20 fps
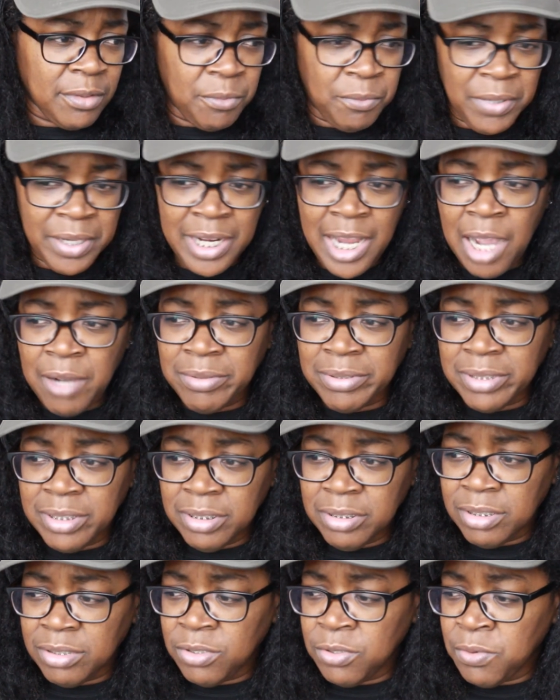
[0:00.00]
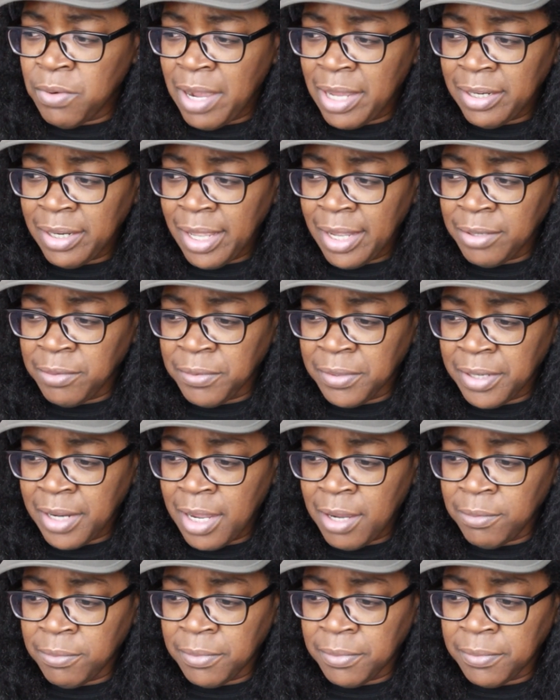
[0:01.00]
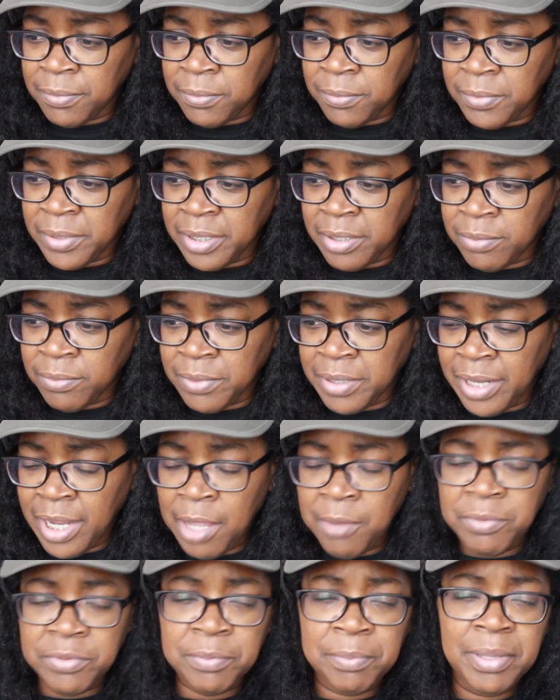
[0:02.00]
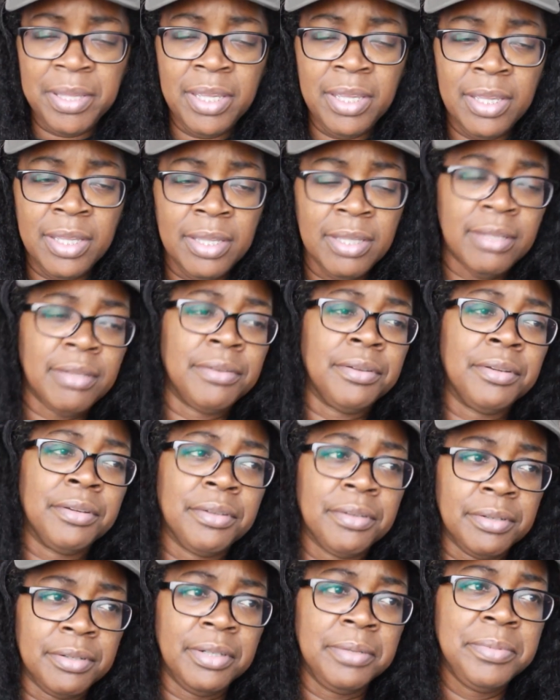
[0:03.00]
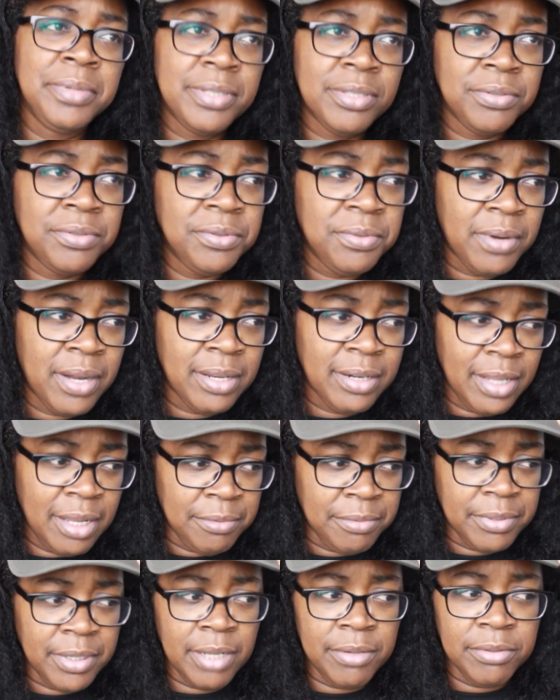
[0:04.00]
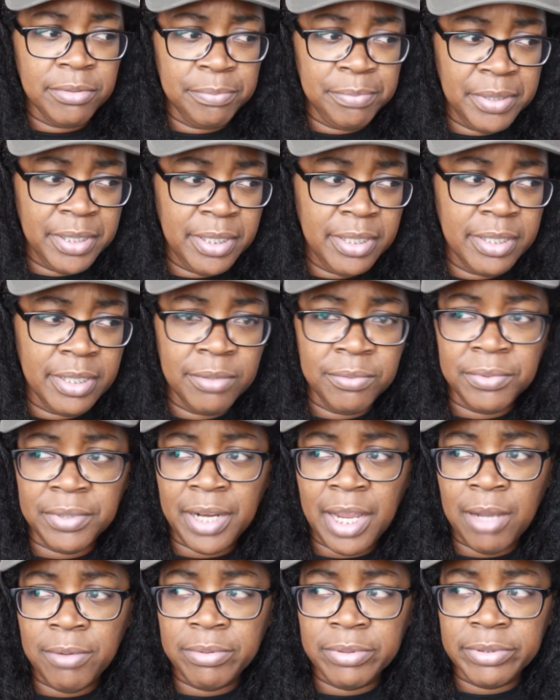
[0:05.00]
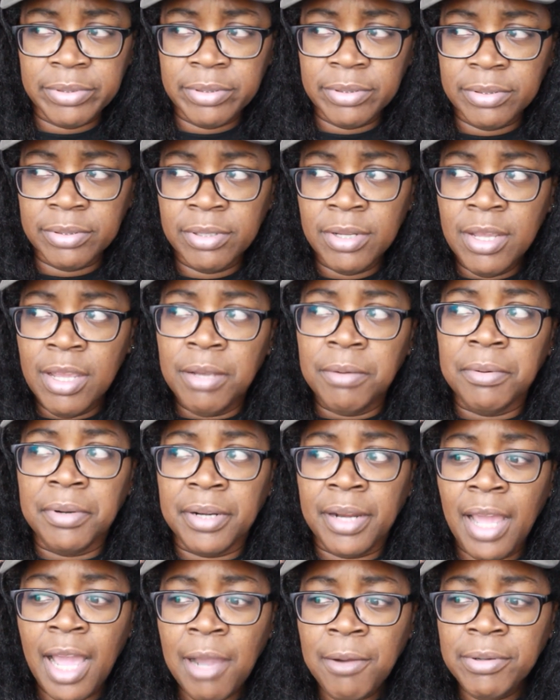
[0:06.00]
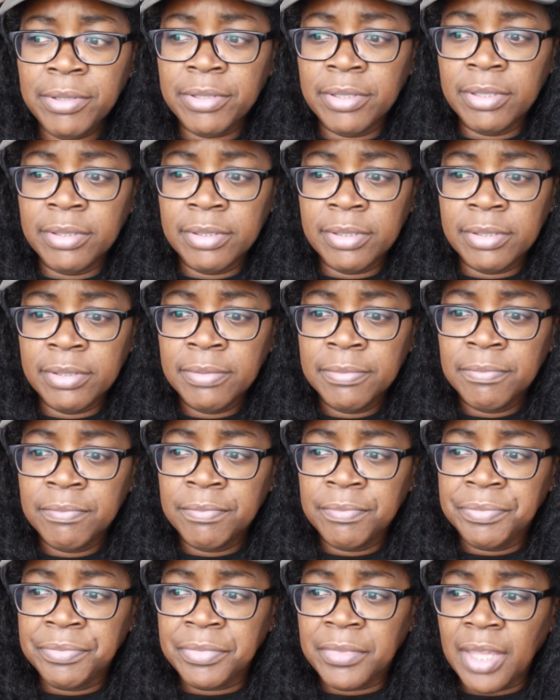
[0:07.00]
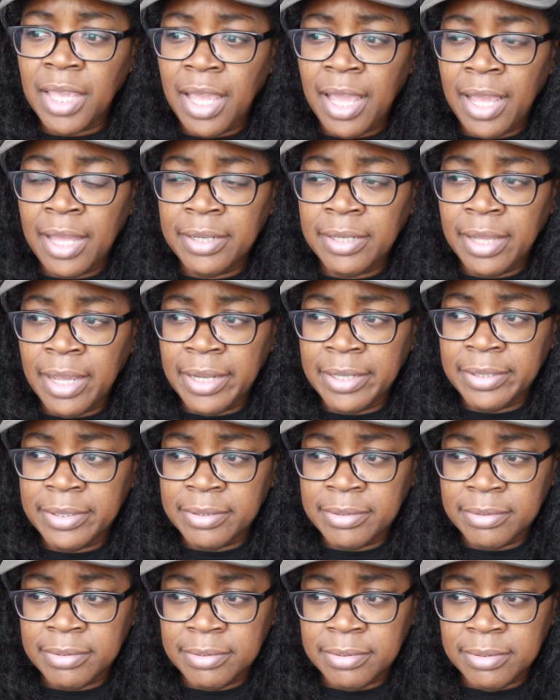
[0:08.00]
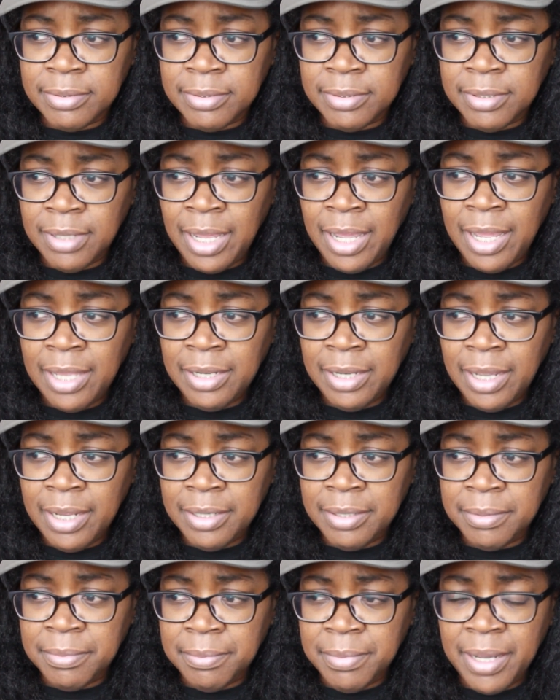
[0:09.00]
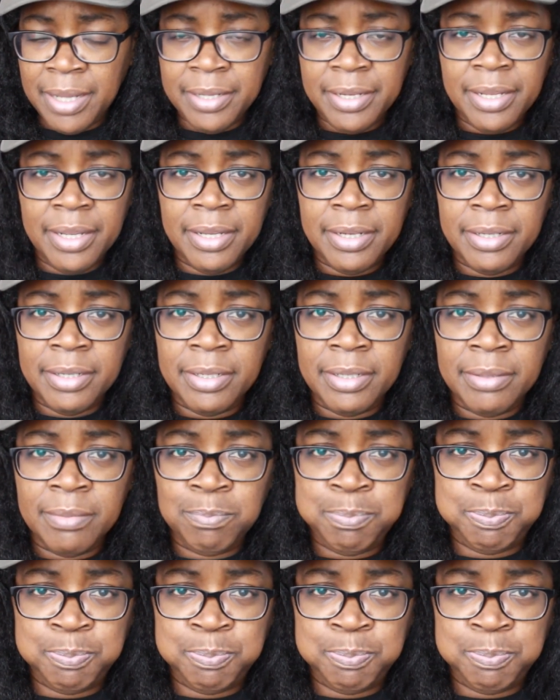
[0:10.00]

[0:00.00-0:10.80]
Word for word: when I was little, who I liked when they was big. Girl, let me see who I liked when they was big and when I was little. When I was little, I liked my daddy.